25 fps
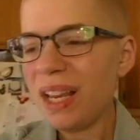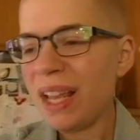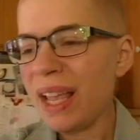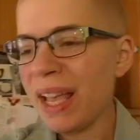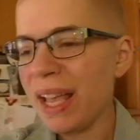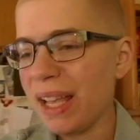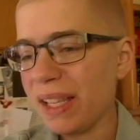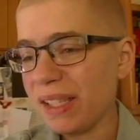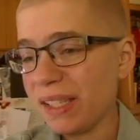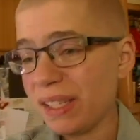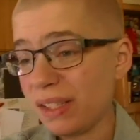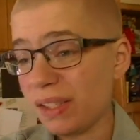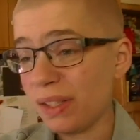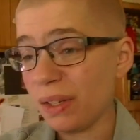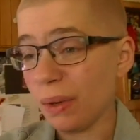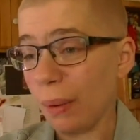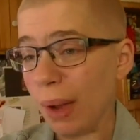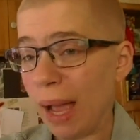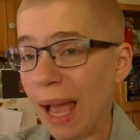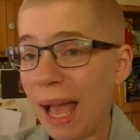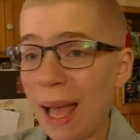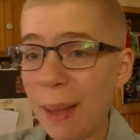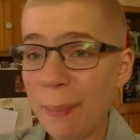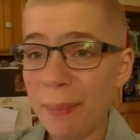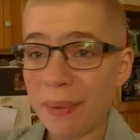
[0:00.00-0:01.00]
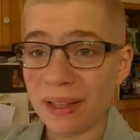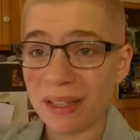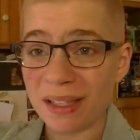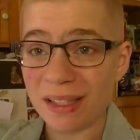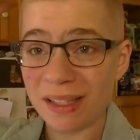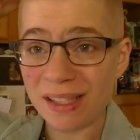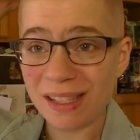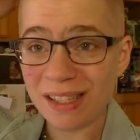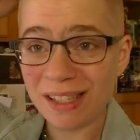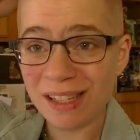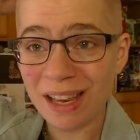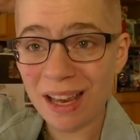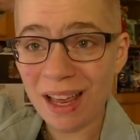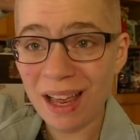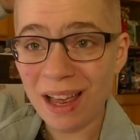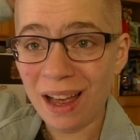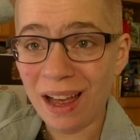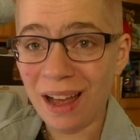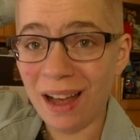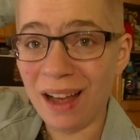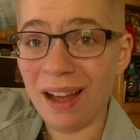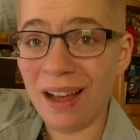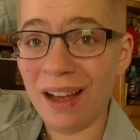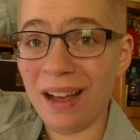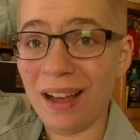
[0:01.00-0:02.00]
As it so happens,
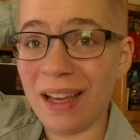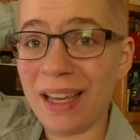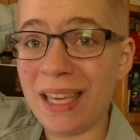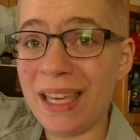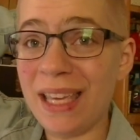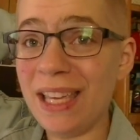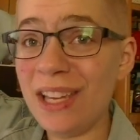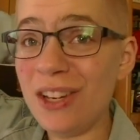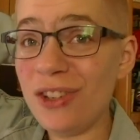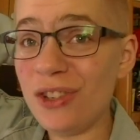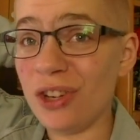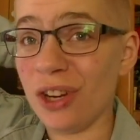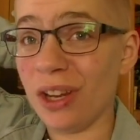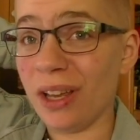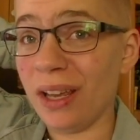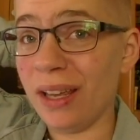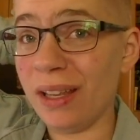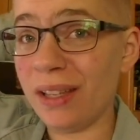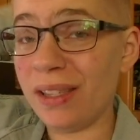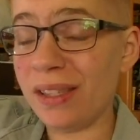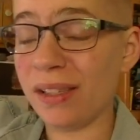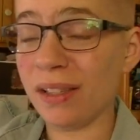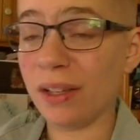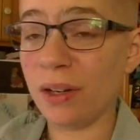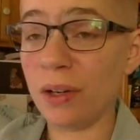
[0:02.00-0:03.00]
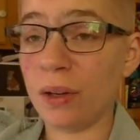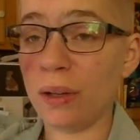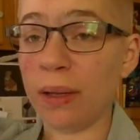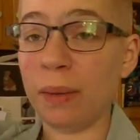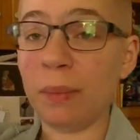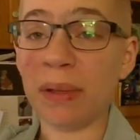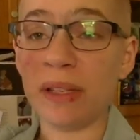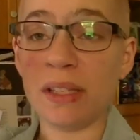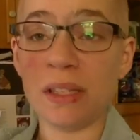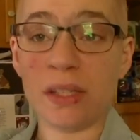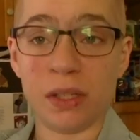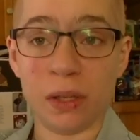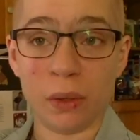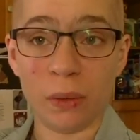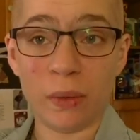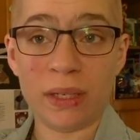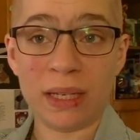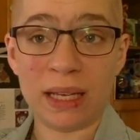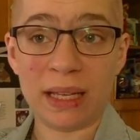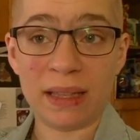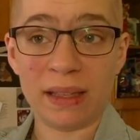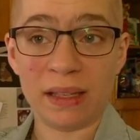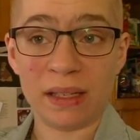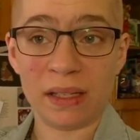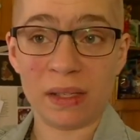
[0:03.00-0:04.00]
uh, Keisha, it's literally been so
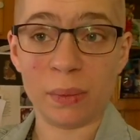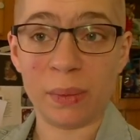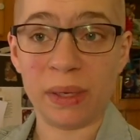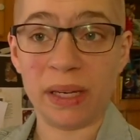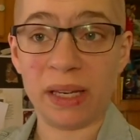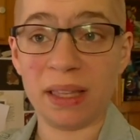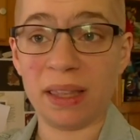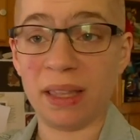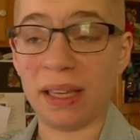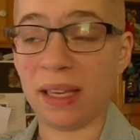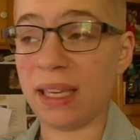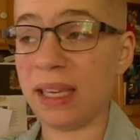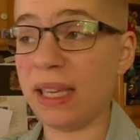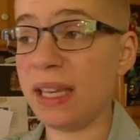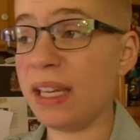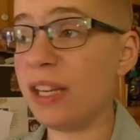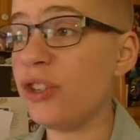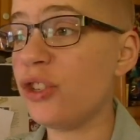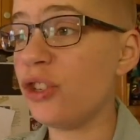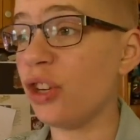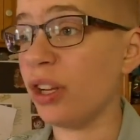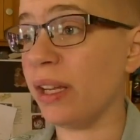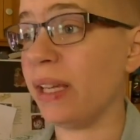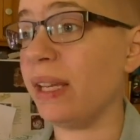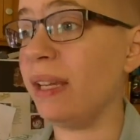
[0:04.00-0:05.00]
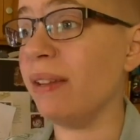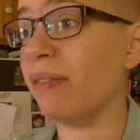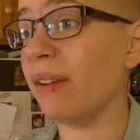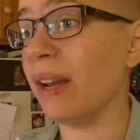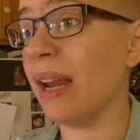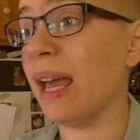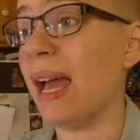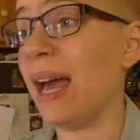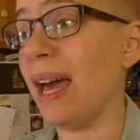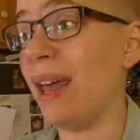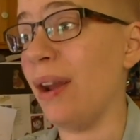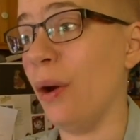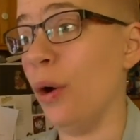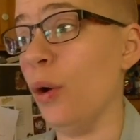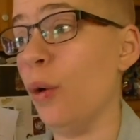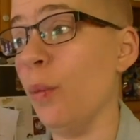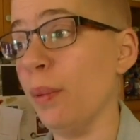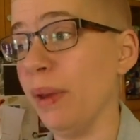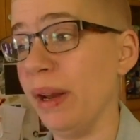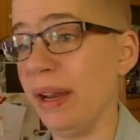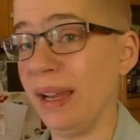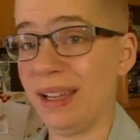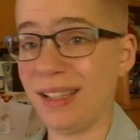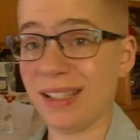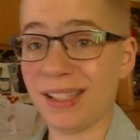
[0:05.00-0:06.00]
dead this week that Keisha even had
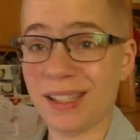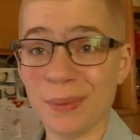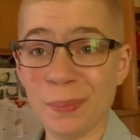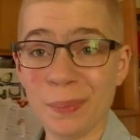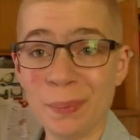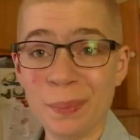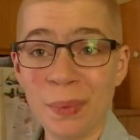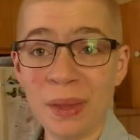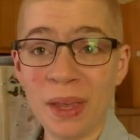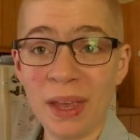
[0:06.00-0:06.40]
openings.